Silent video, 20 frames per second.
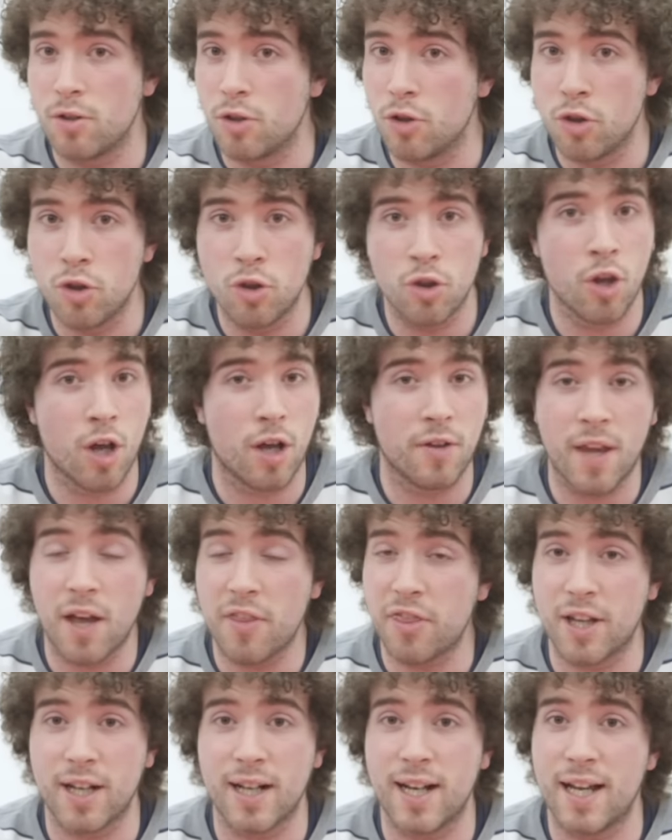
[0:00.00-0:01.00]
Not,
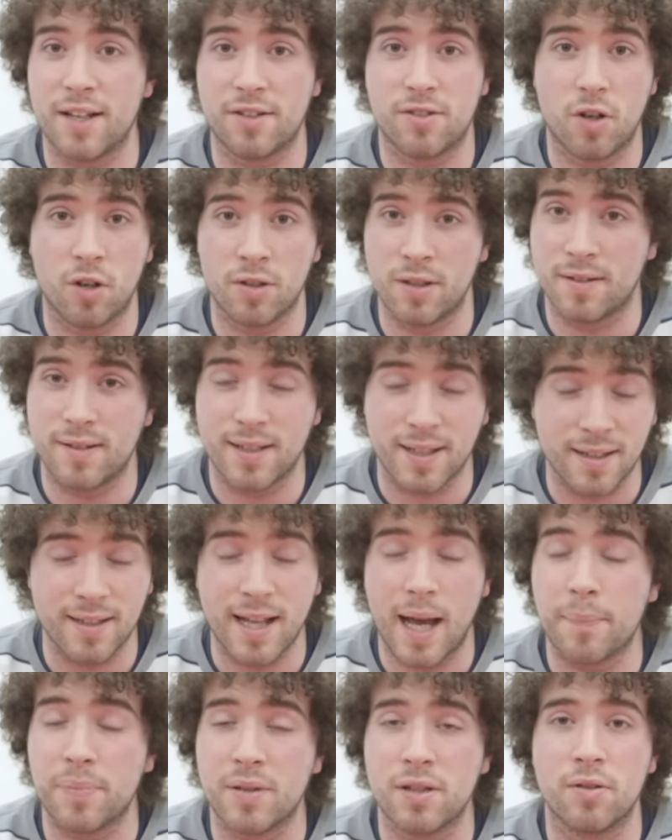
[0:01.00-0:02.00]
nothing less, honestly.
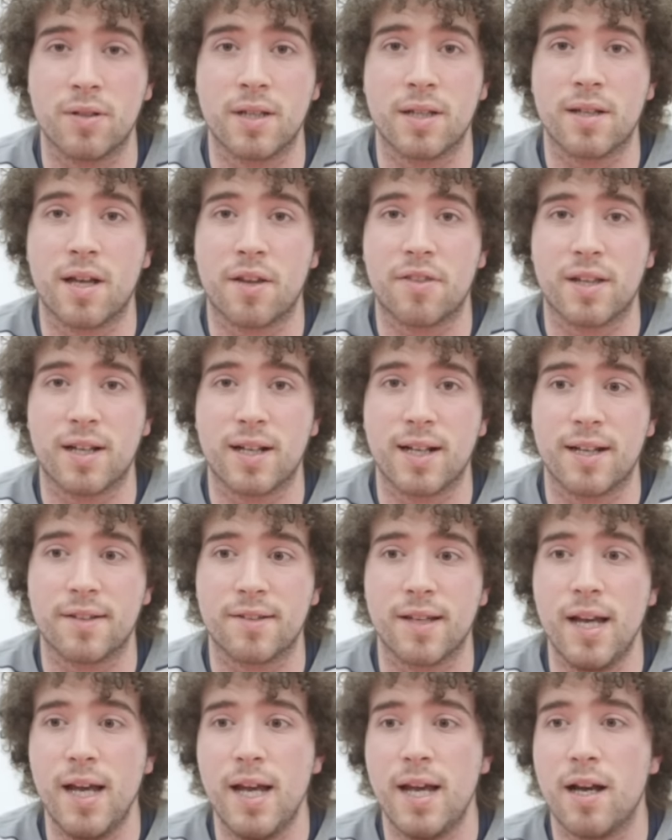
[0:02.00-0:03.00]
Absolutely nothing
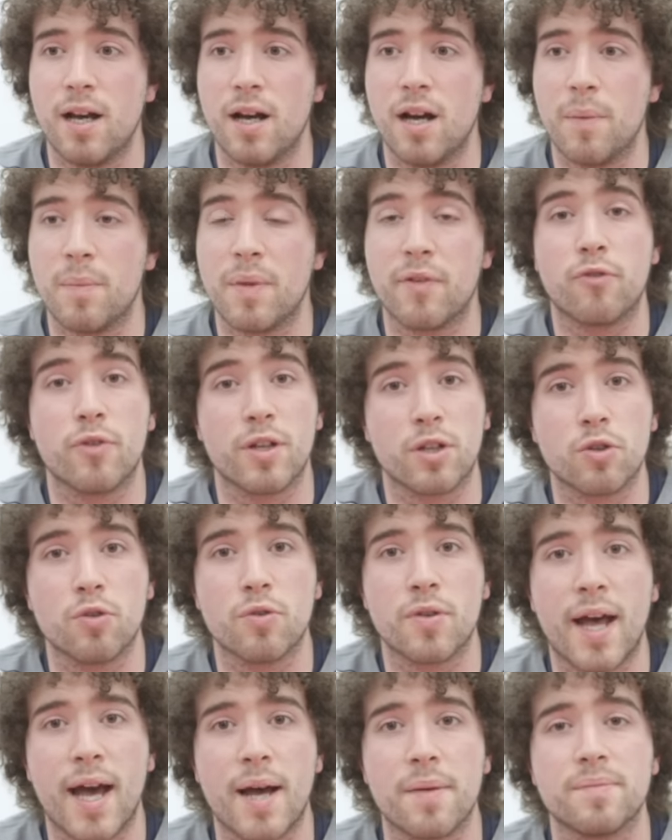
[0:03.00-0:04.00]
less. Um, if we
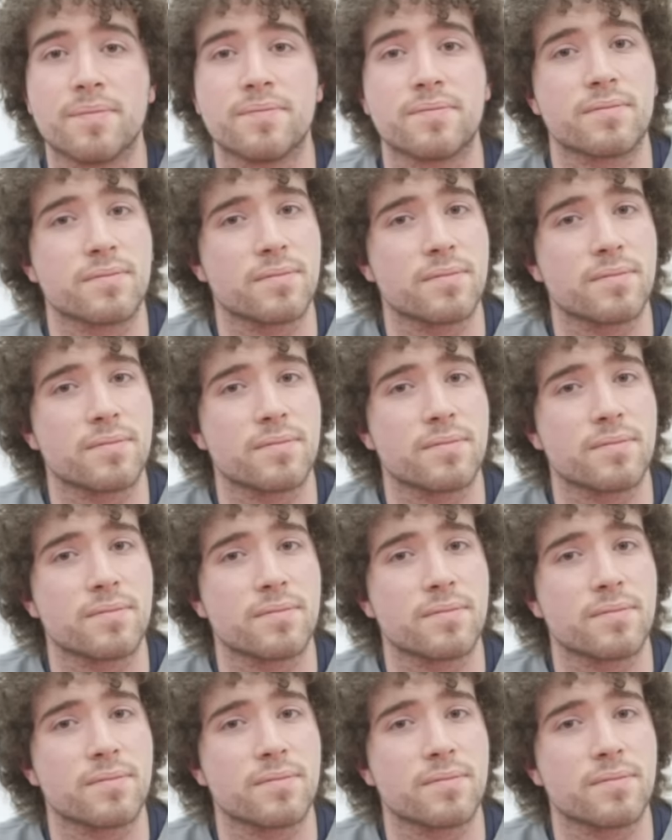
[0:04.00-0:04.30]
do that,